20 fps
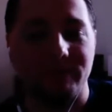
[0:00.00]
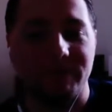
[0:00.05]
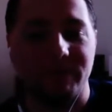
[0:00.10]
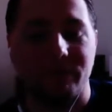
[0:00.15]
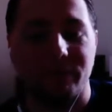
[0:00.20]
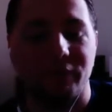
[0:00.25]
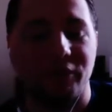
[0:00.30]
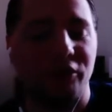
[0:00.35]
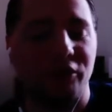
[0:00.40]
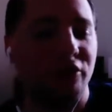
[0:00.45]
that
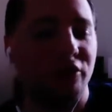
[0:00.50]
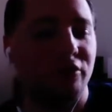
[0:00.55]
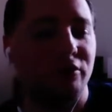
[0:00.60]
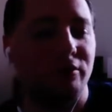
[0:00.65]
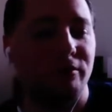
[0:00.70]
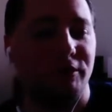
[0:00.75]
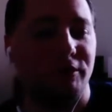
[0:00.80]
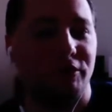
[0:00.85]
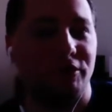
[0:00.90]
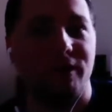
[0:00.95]
were
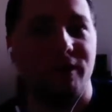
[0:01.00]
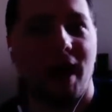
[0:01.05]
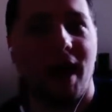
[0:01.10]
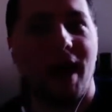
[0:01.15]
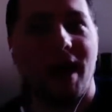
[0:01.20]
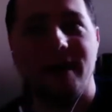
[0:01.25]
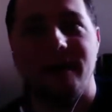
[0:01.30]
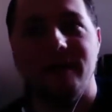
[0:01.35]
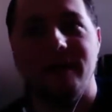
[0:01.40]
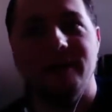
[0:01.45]
huge, and you
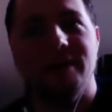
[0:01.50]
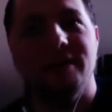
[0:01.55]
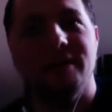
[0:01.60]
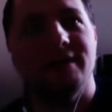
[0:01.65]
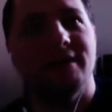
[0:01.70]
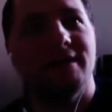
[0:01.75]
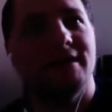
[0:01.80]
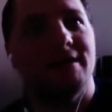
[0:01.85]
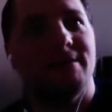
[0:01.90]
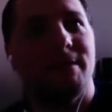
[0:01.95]
had
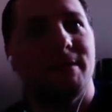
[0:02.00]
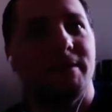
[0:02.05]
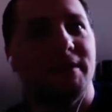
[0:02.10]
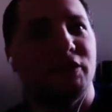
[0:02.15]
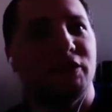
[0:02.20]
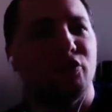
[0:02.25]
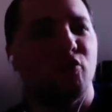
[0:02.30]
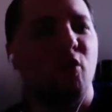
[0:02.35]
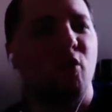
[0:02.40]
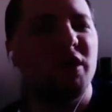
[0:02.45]
maybe
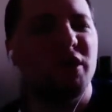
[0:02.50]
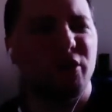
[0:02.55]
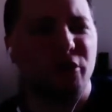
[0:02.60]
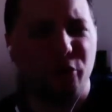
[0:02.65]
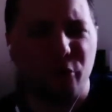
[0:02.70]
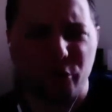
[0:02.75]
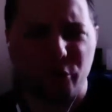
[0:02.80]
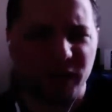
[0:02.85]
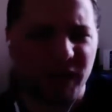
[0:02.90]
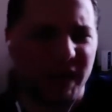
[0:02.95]
20 or
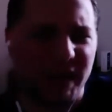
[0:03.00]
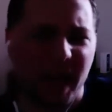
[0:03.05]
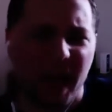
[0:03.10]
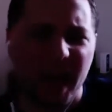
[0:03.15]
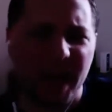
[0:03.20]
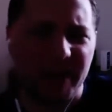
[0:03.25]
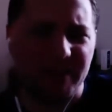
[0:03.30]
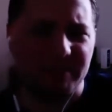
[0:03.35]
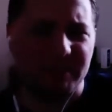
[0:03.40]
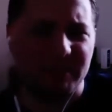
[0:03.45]
30
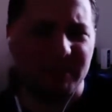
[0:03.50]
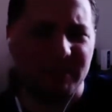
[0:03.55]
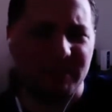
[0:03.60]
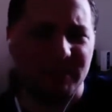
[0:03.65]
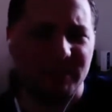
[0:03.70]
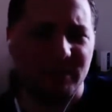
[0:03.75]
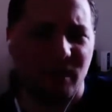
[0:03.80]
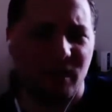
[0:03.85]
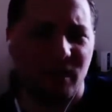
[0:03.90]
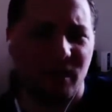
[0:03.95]

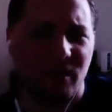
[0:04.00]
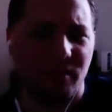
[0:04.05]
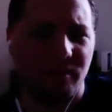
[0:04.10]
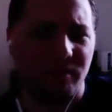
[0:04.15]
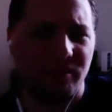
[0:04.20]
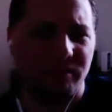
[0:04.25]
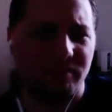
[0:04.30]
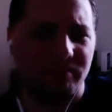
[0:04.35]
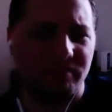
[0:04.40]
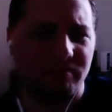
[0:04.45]
games,
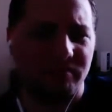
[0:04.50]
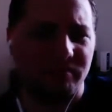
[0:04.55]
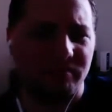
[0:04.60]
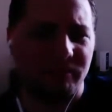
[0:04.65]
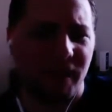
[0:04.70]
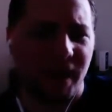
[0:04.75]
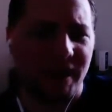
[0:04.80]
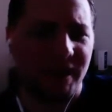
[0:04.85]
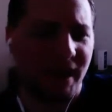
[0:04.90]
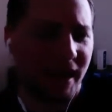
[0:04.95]
and
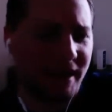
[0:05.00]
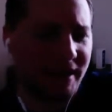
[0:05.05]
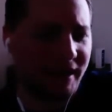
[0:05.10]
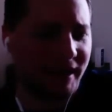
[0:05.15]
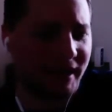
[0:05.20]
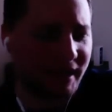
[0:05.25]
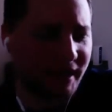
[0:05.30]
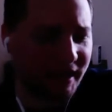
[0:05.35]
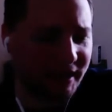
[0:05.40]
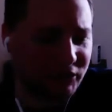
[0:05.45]

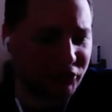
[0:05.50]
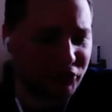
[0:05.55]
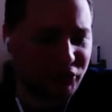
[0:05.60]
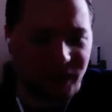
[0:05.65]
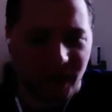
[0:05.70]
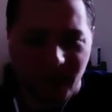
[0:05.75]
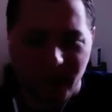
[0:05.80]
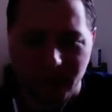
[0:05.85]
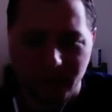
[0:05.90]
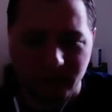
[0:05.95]
each
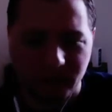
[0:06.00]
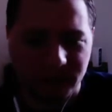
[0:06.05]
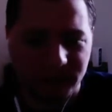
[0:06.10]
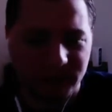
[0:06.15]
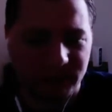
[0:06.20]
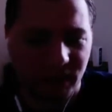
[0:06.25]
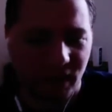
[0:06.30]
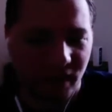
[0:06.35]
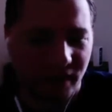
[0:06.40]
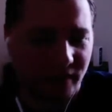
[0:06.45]
game
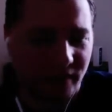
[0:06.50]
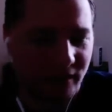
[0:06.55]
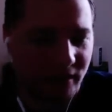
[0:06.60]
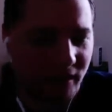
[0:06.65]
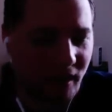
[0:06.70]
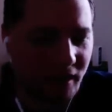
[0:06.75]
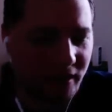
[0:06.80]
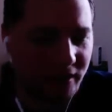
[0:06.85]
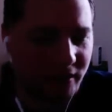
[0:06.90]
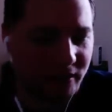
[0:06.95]
was on
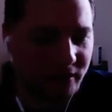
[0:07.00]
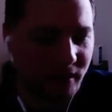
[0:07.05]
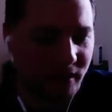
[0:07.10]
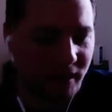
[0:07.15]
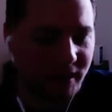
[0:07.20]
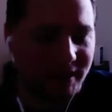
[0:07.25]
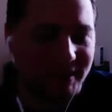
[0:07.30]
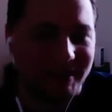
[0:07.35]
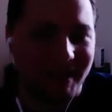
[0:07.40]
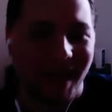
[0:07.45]

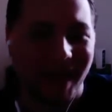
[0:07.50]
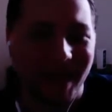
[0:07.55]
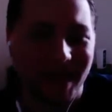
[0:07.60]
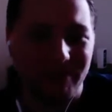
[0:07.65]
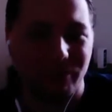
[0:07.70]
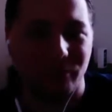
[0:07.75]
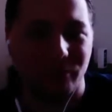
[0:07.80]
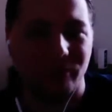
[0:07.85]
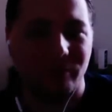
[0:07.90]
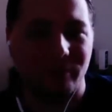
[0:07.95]
a
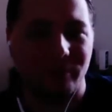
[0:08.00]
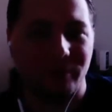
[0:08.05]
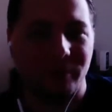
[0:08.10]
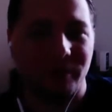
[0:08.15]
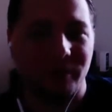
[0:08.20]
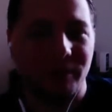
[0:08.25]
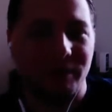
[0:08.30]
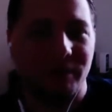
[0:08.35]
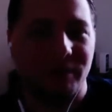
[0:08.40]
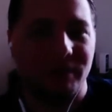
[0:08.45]
table
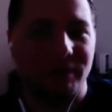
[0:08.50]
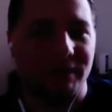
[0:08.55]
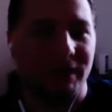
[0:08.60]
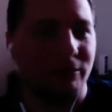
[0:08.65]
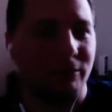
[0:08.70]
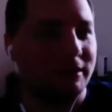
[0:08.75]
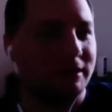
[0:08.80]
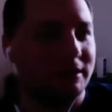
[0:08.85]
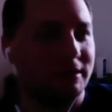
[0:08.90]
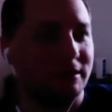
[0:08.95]

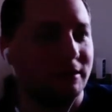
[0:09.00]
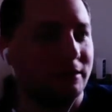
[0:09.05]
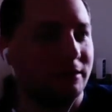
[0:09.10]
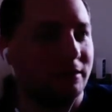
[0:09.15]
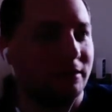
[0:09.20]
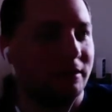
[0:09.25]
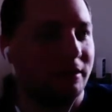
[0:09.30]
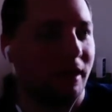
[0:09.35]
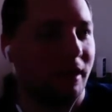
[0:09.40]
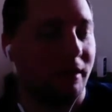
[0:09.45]
that was,
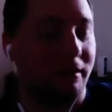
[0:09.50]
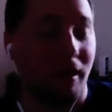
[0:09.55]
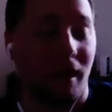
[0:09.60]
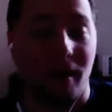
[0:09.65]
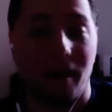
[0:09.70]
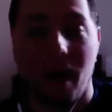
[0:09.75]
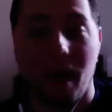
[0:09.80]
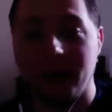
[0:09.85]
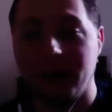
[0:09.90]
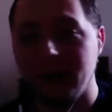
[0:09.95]
I can't